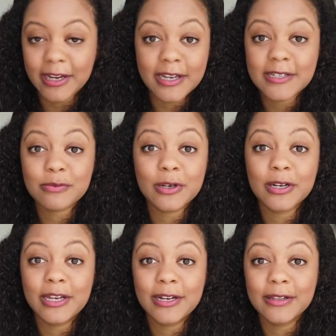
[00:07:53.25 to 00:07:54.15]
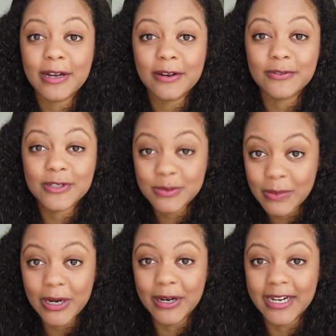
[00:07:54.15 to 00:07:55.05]
I guess we're gonna eat a lot of
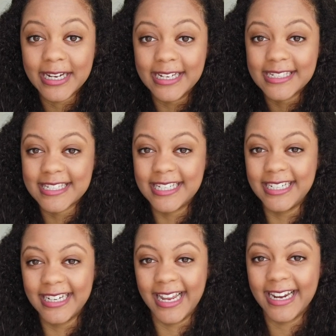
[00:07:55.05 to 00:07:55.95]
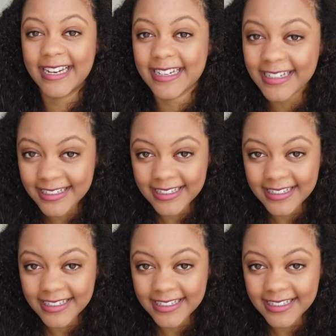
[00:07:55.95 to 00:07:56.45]
asparagus. Like,